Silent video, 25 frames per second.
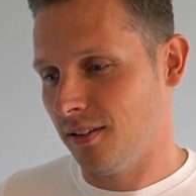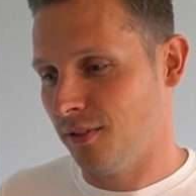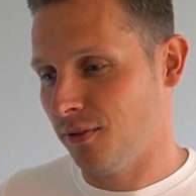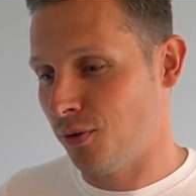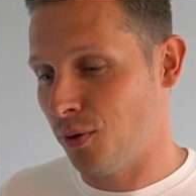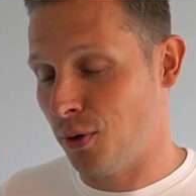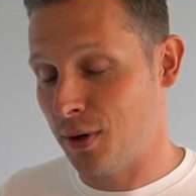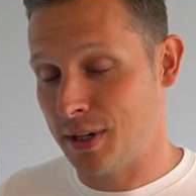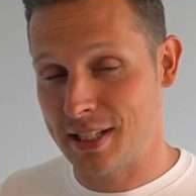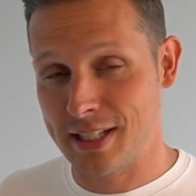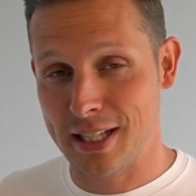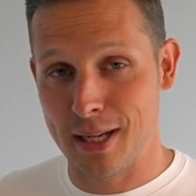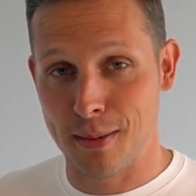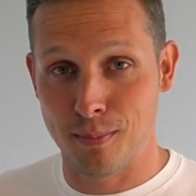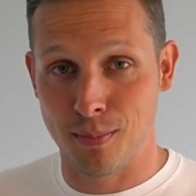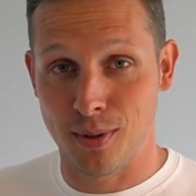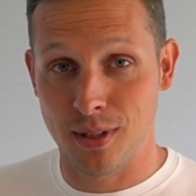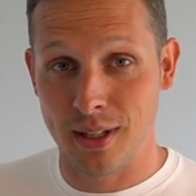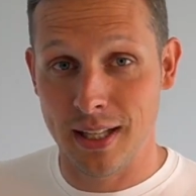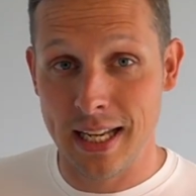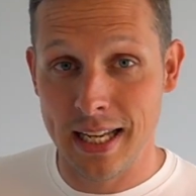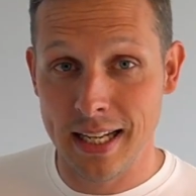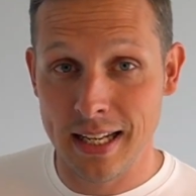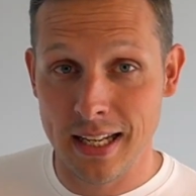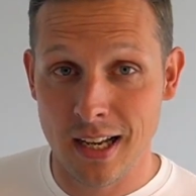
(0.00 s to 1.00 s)
For
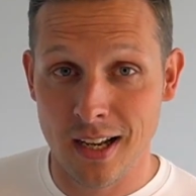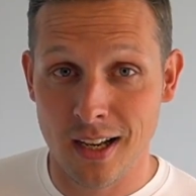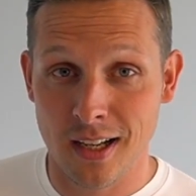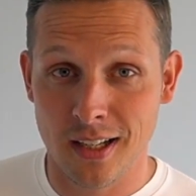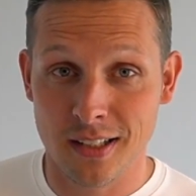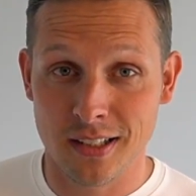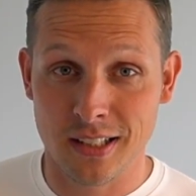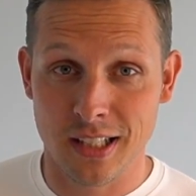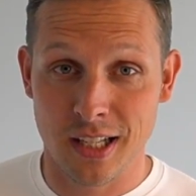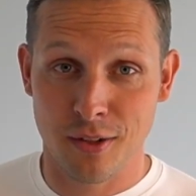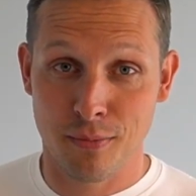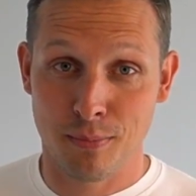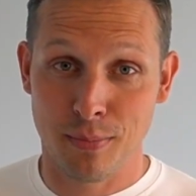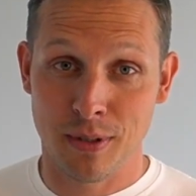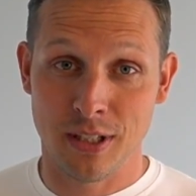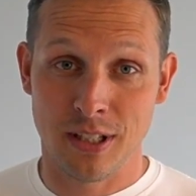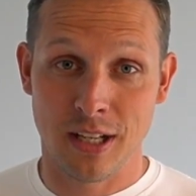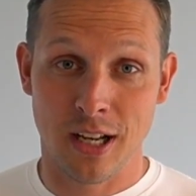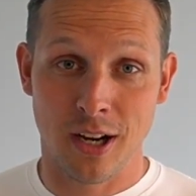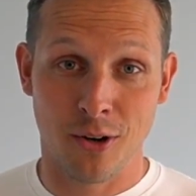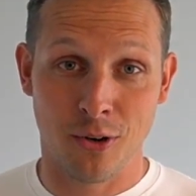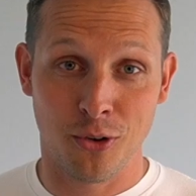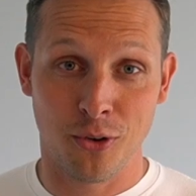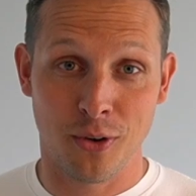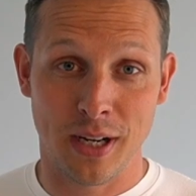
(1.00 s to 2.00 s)
example, Etihad, they've been
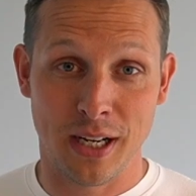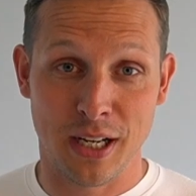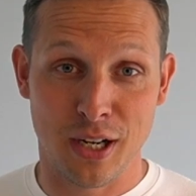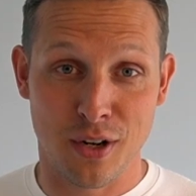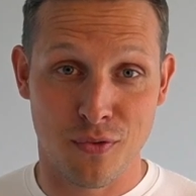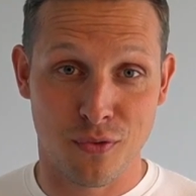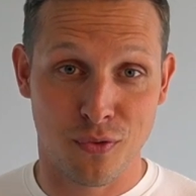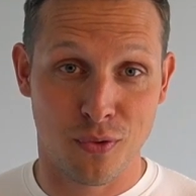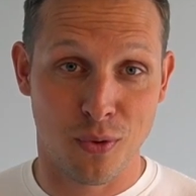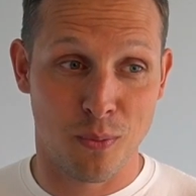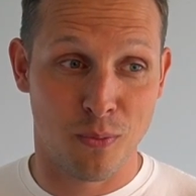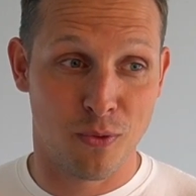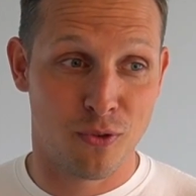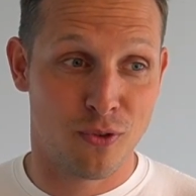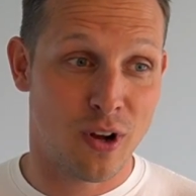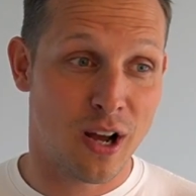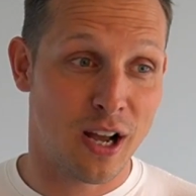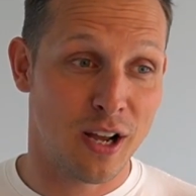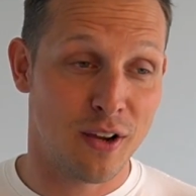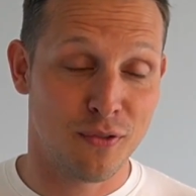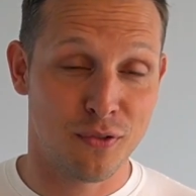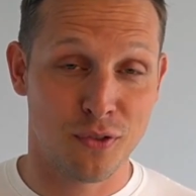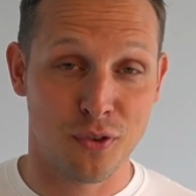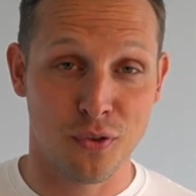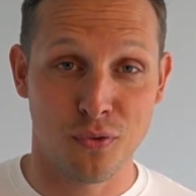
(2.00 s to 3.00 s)
downgraded from
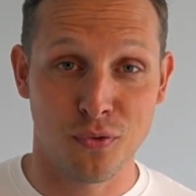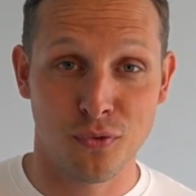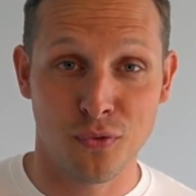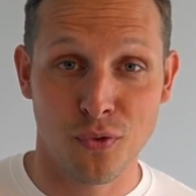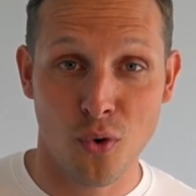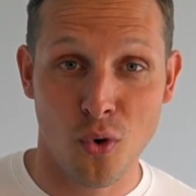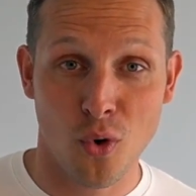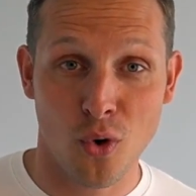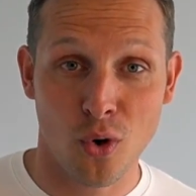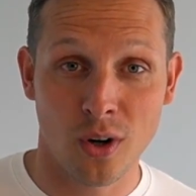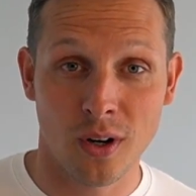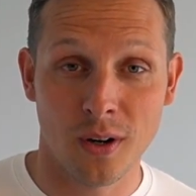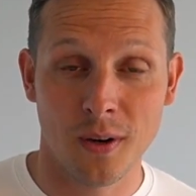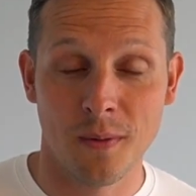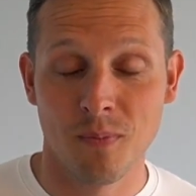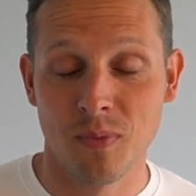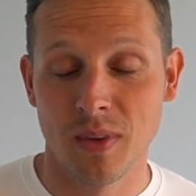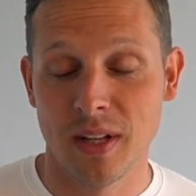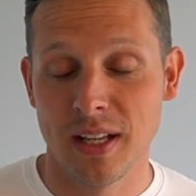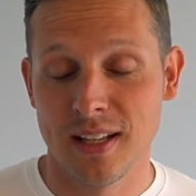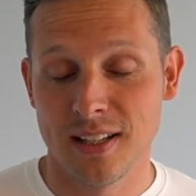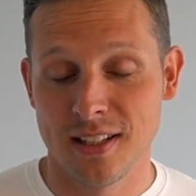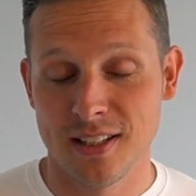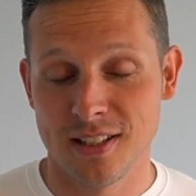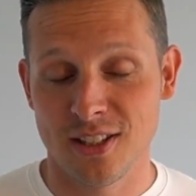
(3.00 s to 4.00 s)
5 to
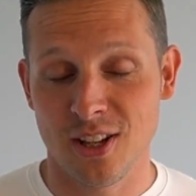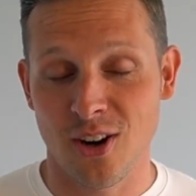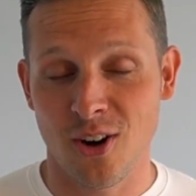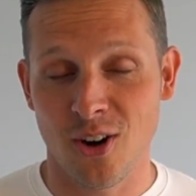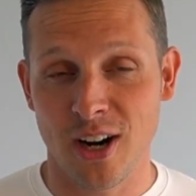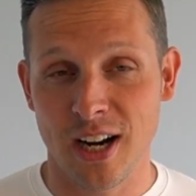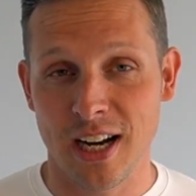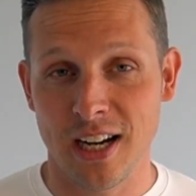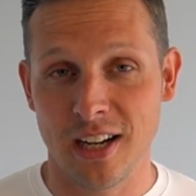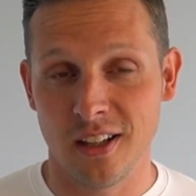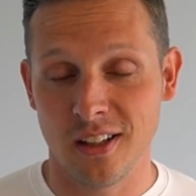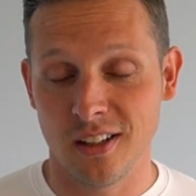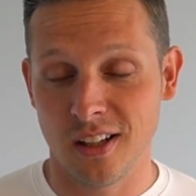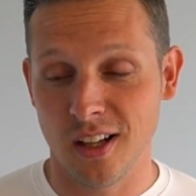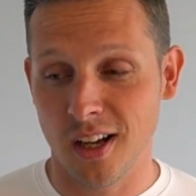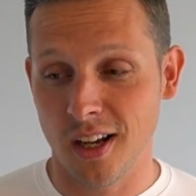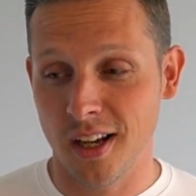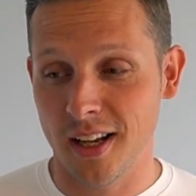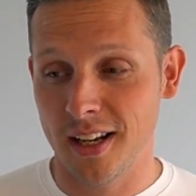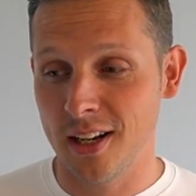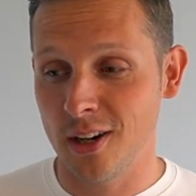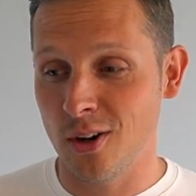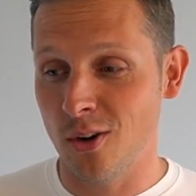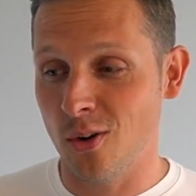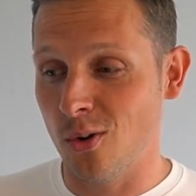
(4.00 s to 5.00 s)
4-star
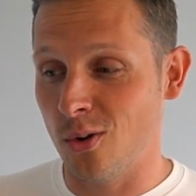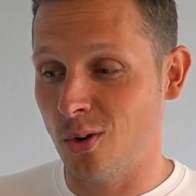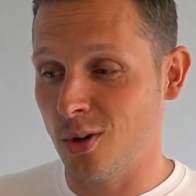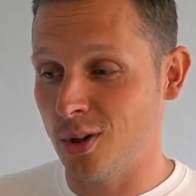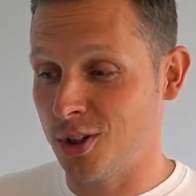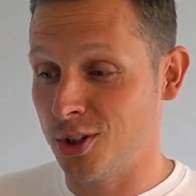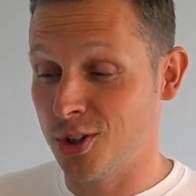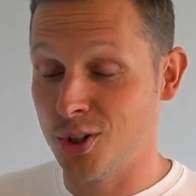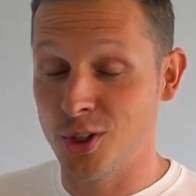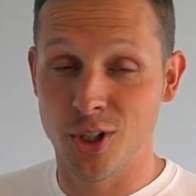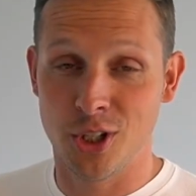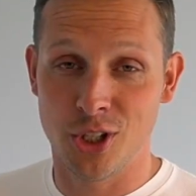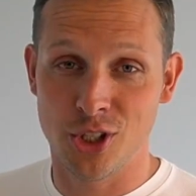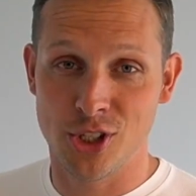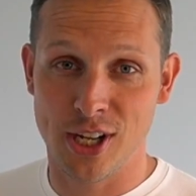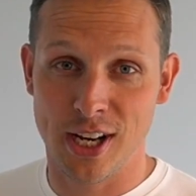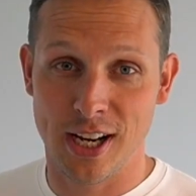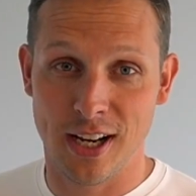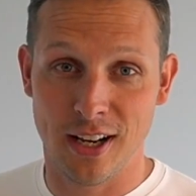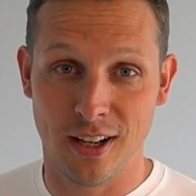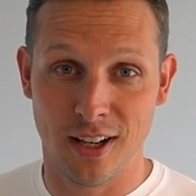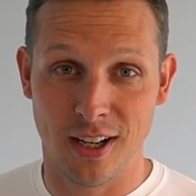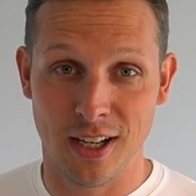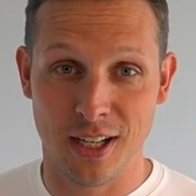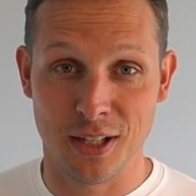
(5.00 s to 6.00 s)
airline, or Turkish
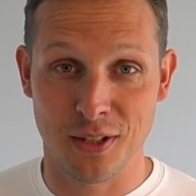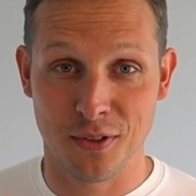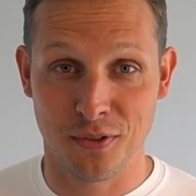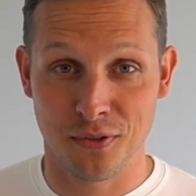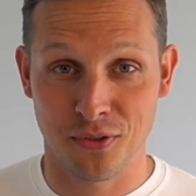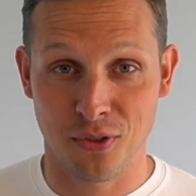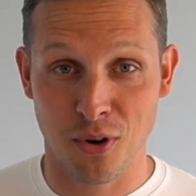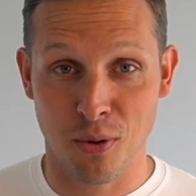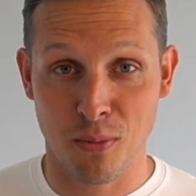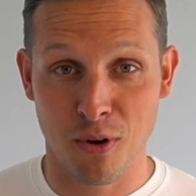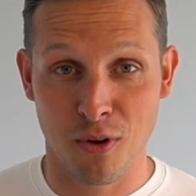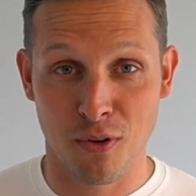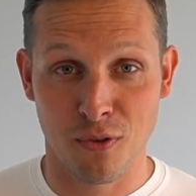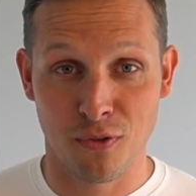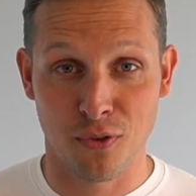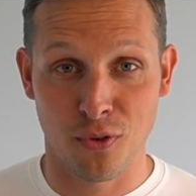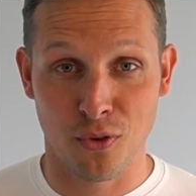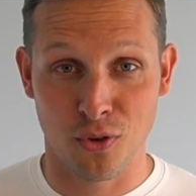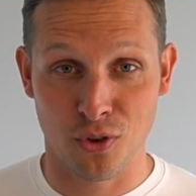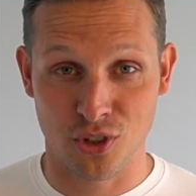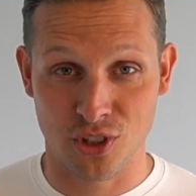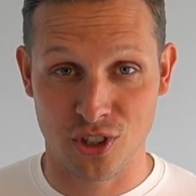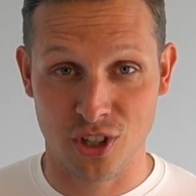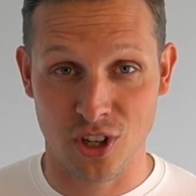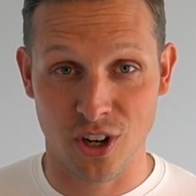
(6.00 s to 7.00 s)
Airlines from a
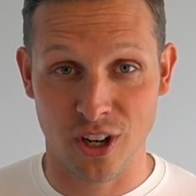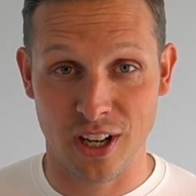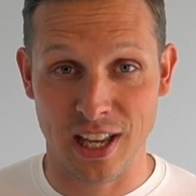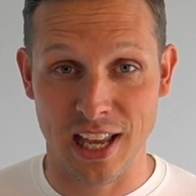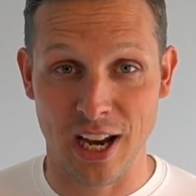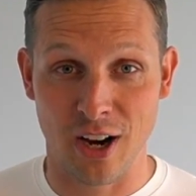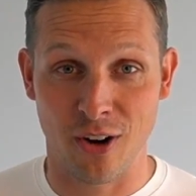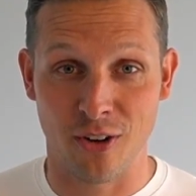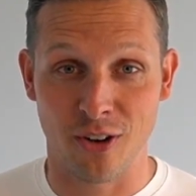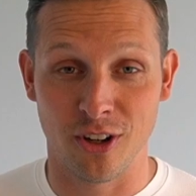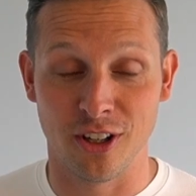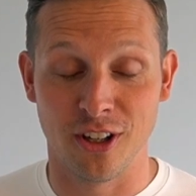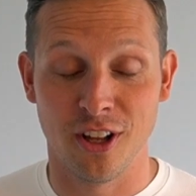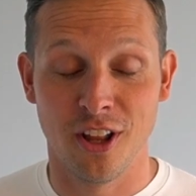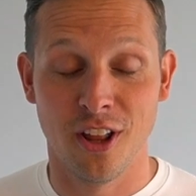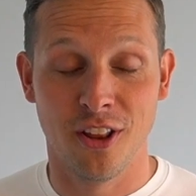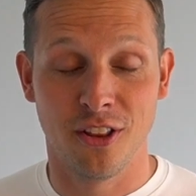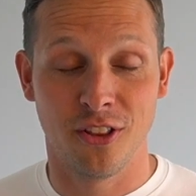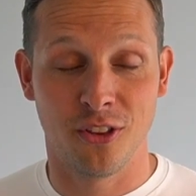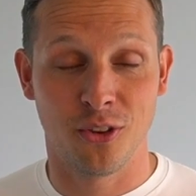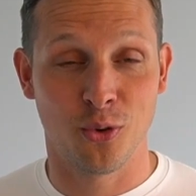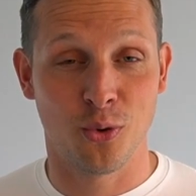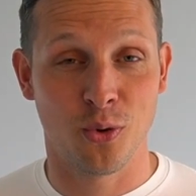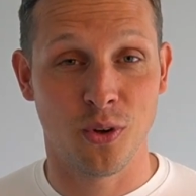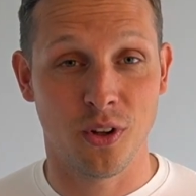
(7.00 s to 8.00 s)
4-star carrier
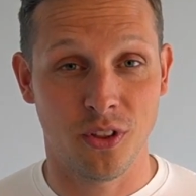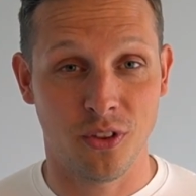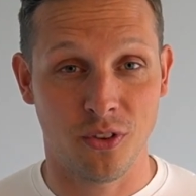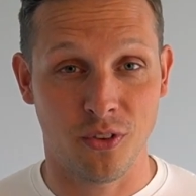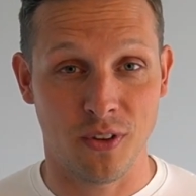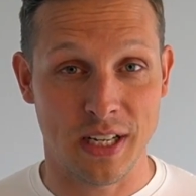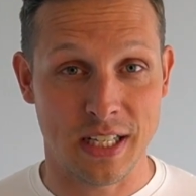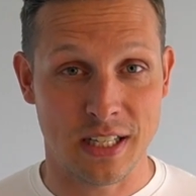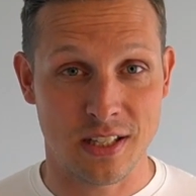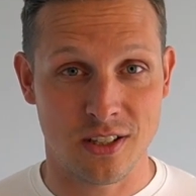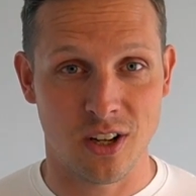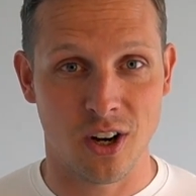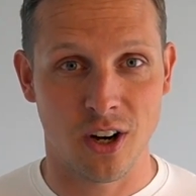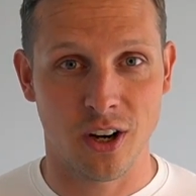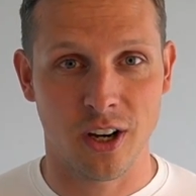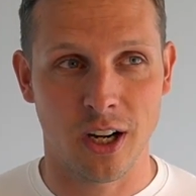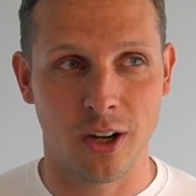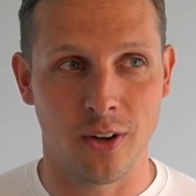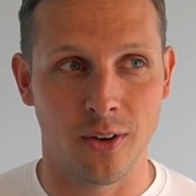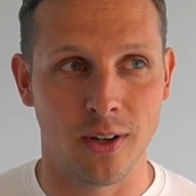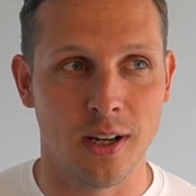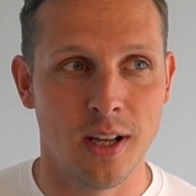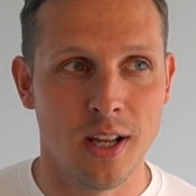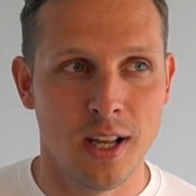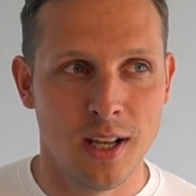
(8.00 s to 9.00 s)
to a 3-star
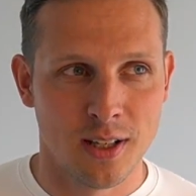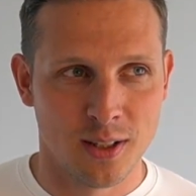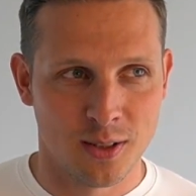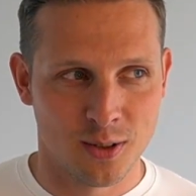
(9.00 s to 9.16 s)
carrier.